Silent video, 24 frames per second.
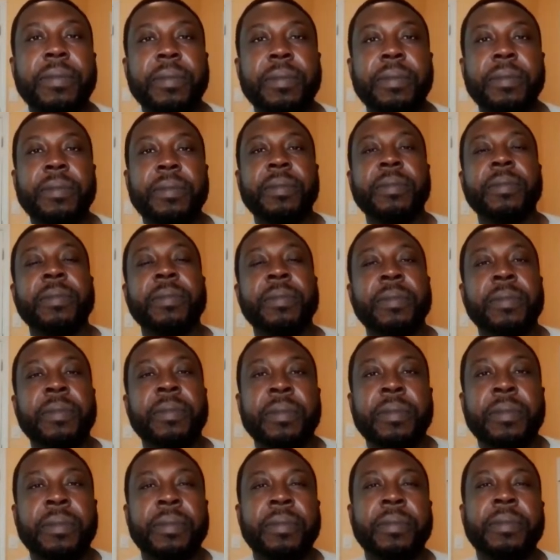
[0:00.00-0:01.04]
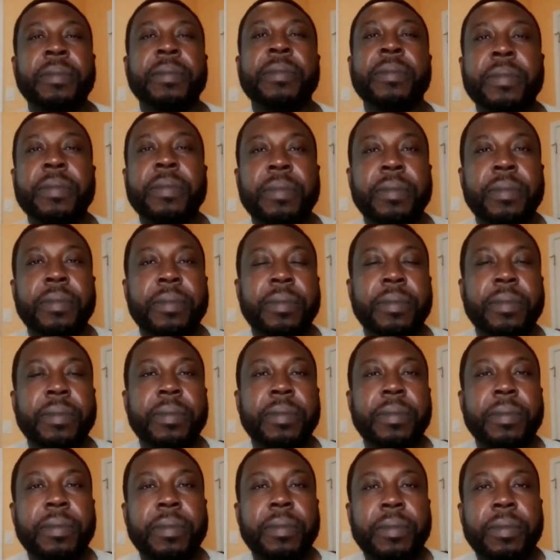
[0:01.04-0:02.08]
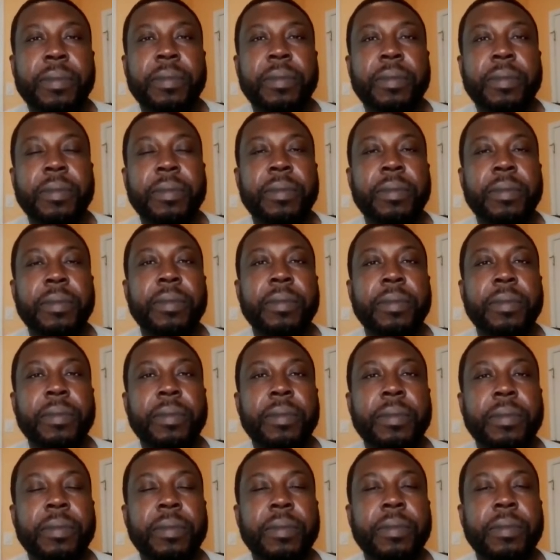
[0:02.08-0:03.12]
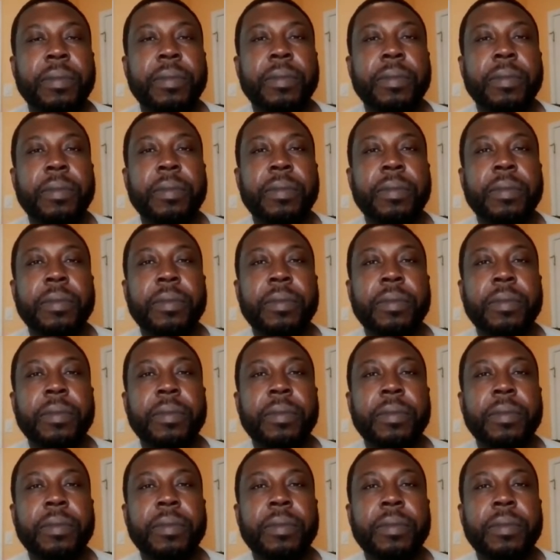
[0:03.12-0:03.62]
The person shown says nothing.